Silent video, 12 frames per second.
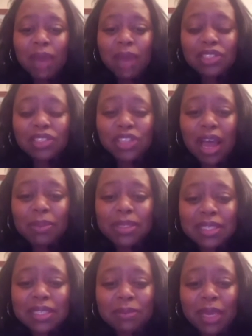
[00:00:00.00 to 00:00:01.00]
My
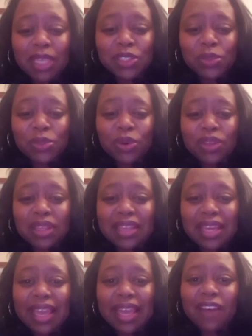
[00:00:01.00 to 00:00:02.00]
job is to make sure
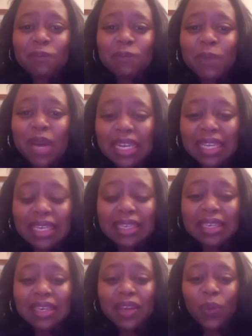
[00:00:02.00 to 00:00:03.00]
that they have
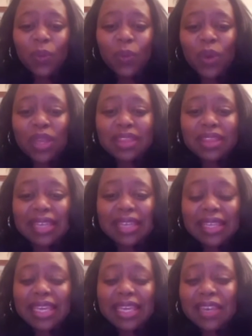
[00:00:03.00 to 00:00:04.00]
money when
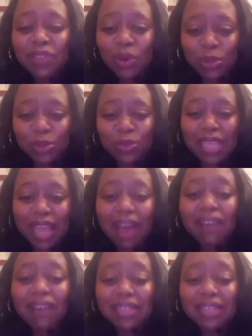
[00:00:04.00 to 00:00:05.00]
they leave those
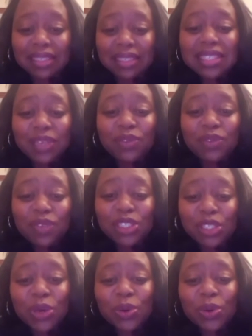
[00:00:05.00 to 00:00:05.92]
reality TV shows.